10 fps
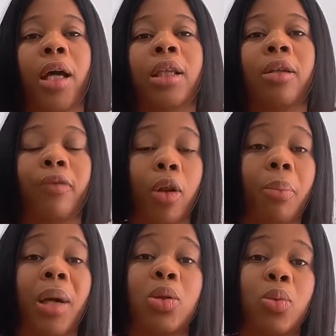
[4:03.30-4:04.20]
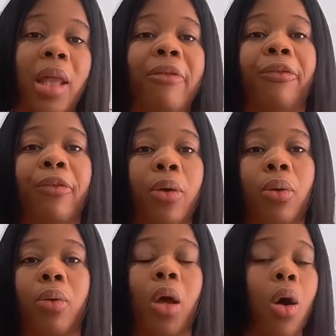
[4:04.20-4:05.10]
the developers will then
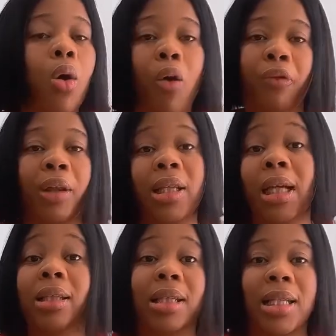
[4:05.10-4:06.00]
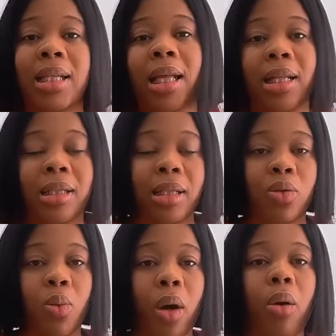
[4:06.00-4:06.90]
feel confident, and the test analysts as
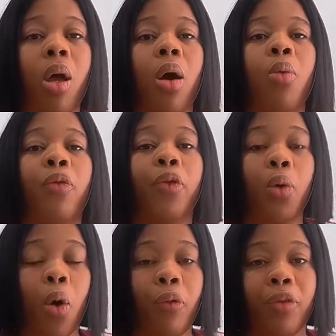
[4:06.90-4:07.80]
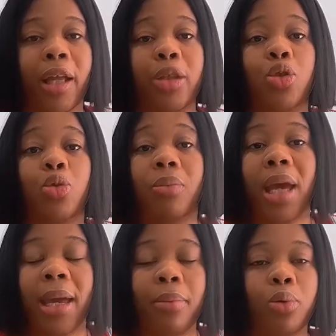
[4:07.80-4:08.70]
well will feel confident to
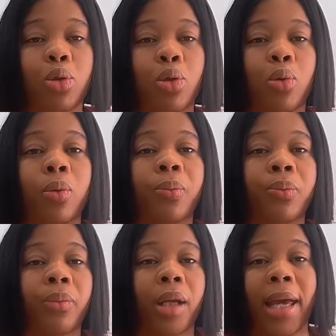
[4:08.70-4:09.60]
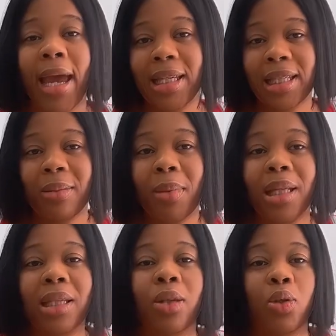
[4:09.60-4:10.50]
be able to
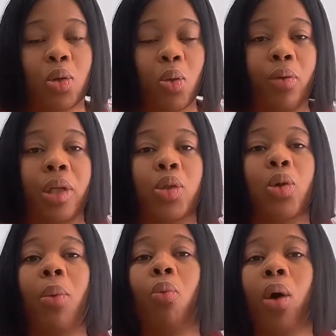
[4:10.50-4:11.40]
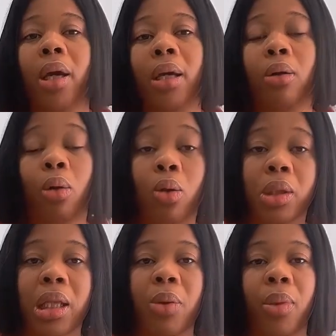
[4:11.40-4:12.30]
estimate the stories. So I'm working
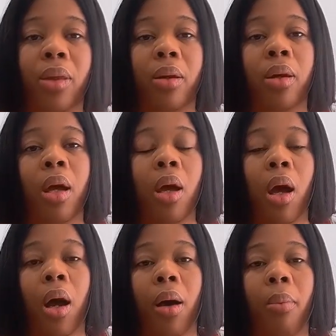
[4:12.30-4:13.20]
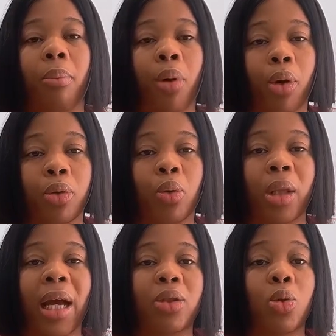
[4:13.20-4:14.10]
closely with the product
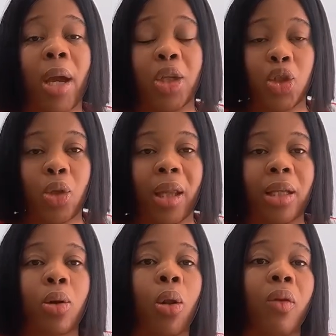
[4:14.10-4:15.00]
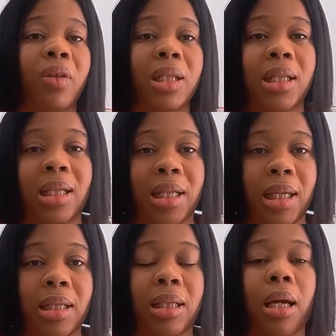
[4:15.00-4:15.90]
owner to ensure that all of this is
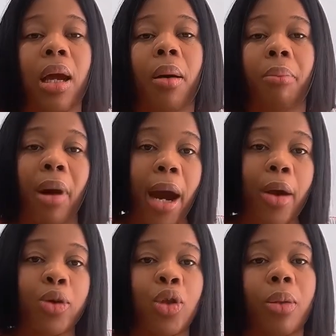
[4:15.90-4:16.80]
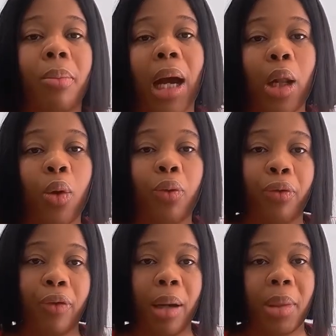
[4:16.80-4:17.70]
set prior to the backlog
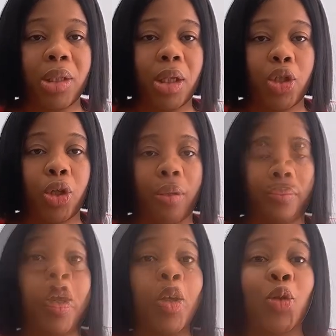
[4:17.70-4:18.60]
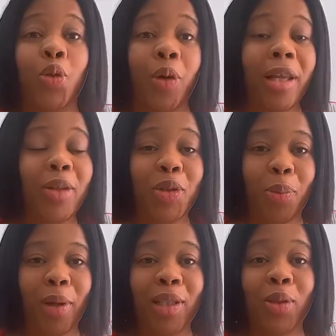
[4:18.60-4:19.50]
refinement session. During the
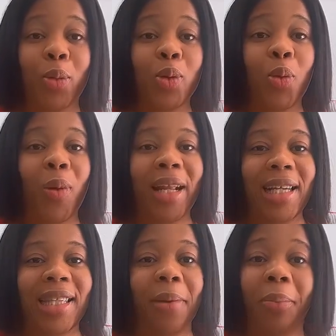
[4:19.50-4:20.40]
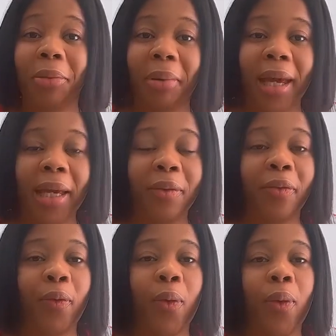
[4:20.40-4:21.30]
sprint is also when I start preparing
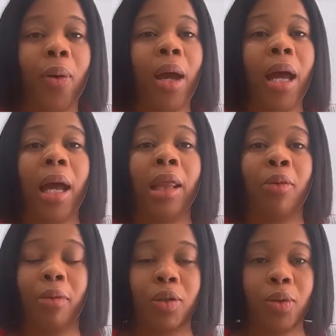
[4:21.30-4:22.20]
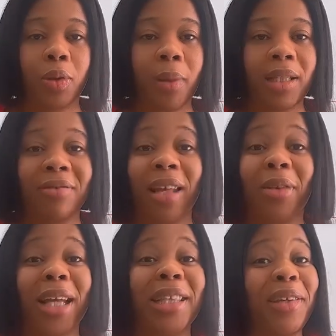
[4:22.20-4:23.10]
for the retrospective. Now,
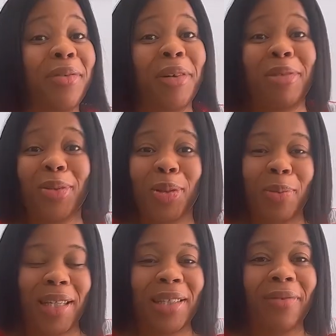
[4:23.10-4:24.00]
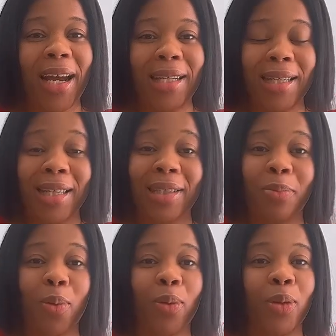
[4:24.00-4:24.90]
there are different retrospective ideas,
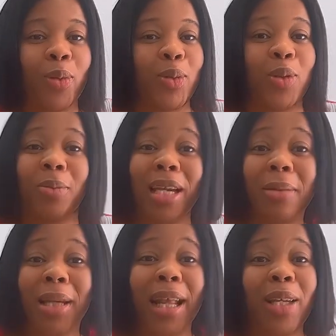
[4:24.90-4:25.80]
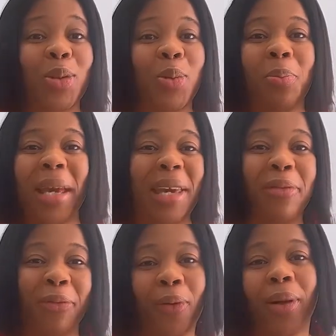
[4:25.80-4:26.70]
but sometimes I like to make it
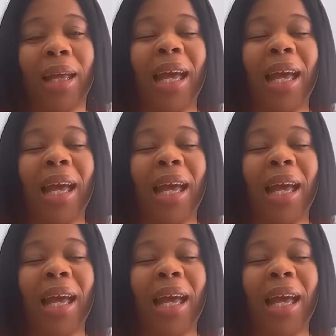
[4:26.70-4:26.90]
fun,